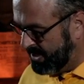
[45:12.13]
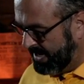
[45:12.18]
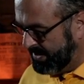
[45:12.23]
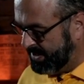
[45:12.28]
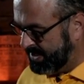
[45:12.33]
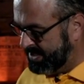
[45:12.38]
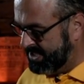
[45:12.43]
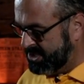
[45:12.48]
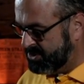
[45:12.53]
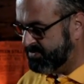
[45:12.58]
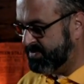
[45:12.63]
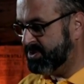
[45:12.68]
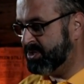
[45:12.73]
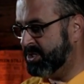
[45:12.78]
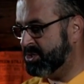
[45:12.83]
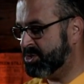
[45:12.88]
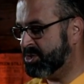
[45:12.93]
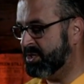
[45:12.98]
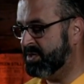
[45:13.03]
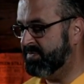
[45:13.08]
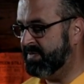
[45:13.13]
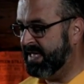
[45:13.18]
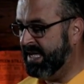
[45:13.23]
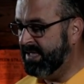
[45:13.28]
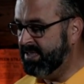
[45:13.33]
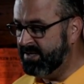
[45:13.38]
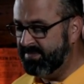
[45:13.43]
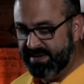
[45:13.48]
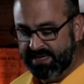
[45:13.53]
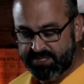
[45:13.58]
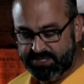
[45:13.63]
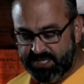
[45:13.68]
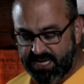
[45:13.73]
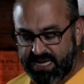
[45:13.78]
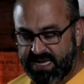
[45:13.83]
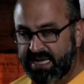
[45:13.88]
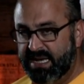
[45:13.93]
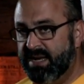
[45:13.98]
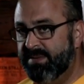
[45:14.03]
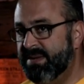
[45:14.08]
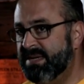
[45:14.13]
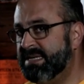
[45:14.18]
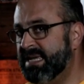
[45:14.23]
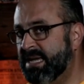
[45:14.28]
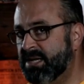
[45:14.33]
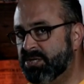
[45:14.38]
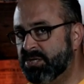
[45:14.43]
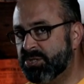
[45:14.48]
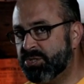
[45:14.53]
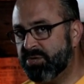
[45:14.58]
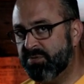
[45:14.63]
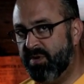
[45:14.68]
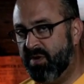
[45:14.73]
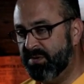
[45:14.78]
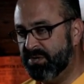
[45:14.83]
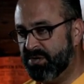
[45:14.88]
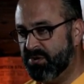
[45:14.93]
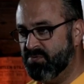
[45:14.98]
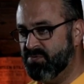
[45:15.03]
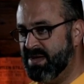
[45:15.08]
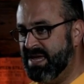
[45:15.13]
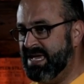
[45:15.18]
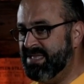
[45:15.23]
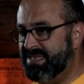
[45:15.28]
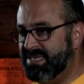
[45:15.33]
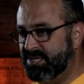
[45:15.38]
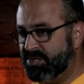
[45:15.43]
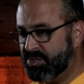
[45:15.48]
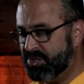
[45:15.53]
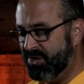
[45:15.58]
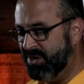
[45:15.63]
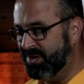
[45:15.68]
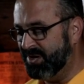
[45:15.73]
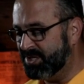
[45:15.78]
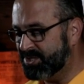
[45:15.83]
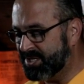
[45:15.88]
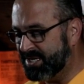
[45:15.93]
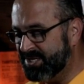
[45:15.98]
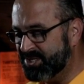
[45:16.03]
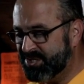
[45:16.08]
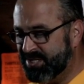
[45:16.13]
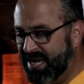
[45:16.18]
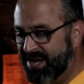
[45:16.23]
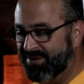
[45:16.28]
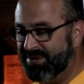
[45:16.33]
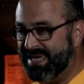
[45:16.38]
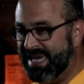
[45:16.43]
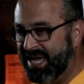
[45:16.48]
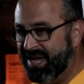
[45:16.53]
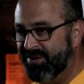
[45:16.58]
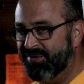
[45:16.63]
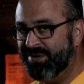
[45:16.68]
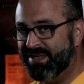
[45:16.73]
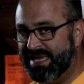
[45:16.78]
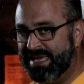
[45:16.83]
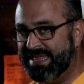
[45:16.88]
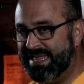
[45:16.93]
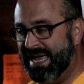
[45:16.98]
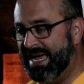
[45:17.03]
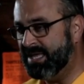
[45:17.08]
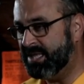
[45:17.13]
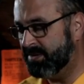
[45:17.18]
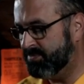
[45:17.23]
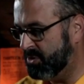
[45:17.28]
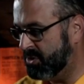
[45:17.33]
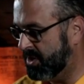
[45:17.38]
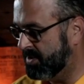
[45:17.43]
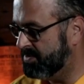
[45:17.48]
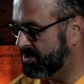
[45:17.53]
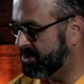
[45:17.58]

and the disposition of the elements. Let me take just a moment to read this to you, and it's going to sound eerily like the book of